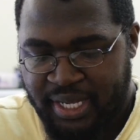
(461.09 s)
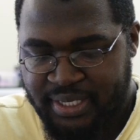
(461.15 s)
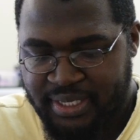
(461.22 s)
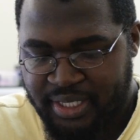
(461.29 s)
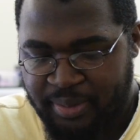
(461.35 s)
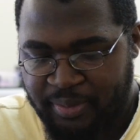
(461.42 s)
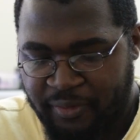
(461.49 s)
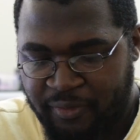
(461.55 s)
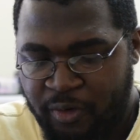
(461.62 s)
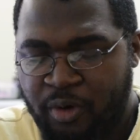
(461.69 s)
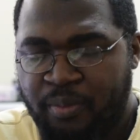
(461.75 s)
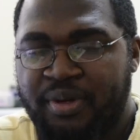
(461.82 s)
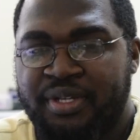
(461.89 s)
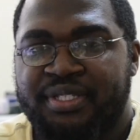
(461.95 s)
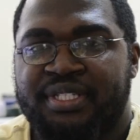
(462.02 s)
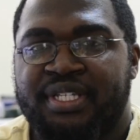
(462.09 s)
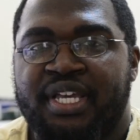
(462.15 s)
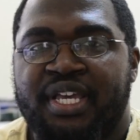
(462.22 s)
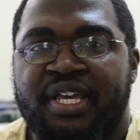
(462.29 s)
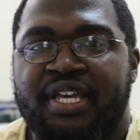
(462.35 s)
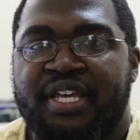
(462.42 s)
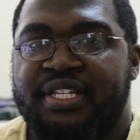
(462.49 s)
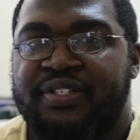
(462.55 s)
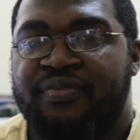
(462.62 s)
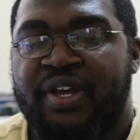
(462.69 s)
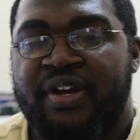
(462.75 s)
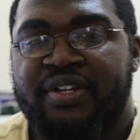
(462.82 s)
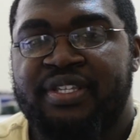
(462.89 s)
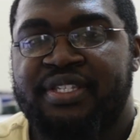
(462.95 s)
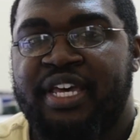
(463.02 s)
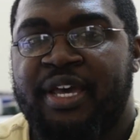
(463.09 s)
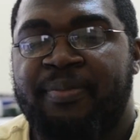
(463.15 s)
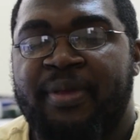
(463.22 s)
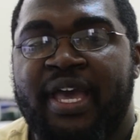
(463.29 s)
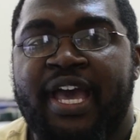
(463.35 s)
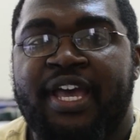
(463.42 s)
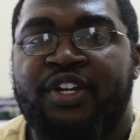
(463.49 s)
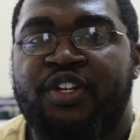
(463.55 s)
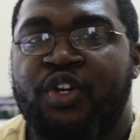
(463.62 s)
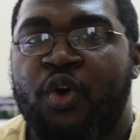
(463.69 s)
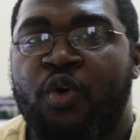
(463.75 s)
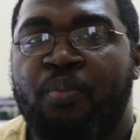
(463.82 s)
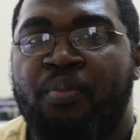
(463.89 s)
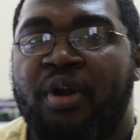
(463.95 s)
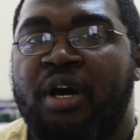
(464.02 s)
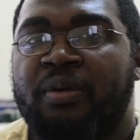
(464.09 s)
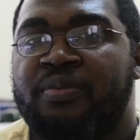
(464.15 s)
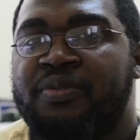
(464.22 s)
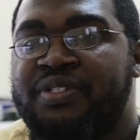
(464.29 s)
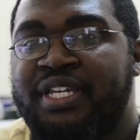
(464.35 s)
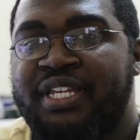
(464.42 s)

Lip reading: I said, the performance is very snappy. I had no problems